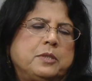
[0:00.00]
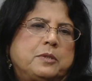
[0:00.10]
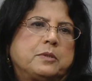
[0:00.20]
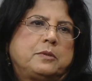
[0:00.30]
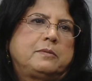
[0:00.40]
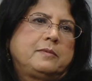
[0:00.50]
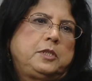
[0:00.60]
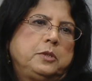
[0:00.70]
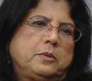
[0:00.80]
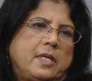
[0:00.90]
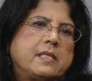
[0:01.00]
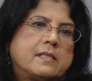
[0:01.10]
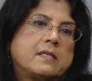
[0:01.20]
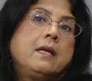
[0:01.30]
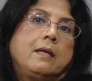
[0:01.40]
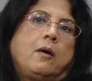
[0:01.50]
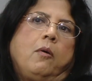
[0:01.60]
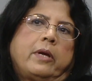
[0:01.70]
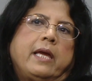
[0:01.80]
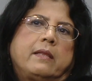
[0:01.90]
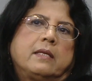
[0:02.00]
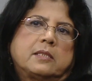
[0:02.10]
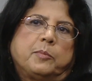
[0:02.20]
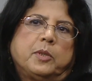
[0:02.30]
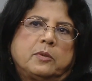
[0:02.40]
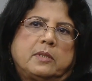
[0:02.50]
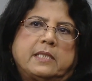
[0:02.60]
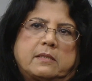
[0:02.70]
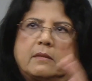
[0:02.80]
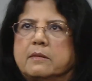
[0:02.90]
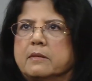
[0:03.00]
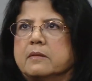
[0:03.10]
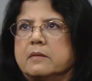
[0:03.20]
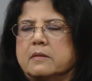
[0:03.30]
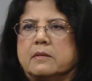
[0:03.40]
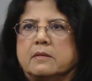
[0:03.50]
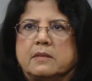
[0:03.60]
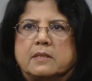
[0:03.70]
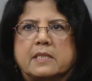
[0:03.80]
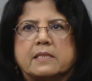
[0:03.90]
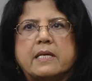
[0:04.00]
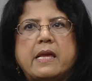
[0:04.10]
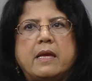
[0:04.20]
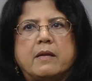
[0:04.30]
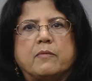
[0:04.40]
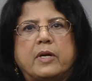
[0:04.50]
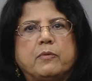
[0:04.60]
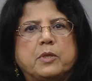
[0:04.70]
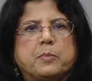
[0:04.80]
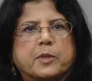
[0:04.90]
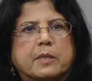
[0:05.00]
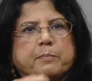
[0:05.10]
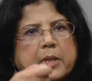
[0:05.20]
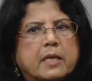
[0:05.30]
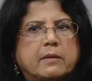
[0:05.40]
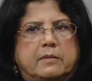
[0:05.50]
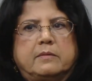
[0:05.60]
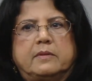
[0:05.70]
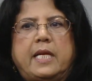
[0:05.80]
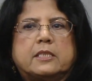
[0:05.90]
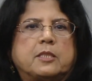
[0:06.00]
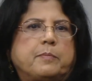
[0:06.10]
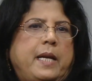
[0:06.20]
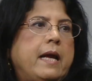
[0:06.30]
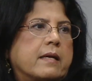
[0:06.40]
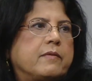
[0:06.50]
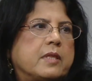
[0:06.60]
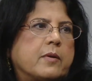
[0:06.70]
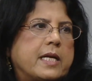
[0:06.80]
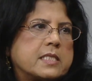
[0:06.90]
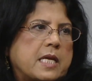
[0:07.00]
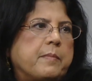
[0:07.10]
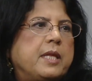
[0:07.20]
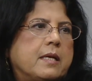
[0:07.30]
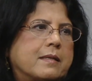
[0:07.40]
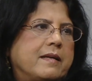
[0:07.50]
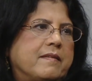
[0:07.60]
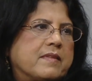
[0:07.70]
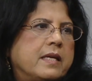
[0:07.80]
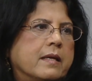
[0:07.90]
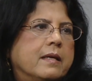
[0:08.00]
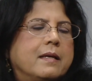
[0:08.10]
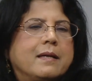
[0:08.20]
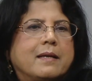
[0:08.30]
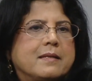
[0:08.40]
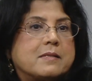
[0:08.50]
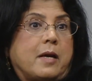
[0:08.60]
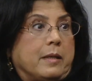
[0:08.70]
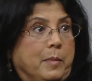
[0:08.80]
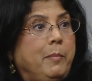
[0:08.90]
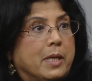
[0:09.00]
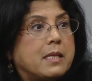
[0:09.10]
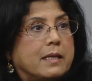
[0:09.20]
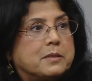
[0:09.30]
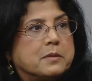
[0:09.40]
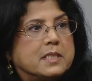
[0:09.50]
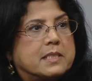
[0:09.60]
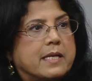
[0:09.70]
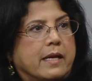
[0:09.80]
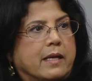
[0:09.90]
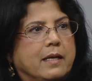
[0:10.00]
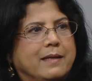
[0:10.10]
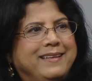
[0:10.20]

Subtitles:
you to do things. Okay, there's a boat, there's the sea, and why would you put a big dash of black without asking me, that kind of thing. So I remember that to this day.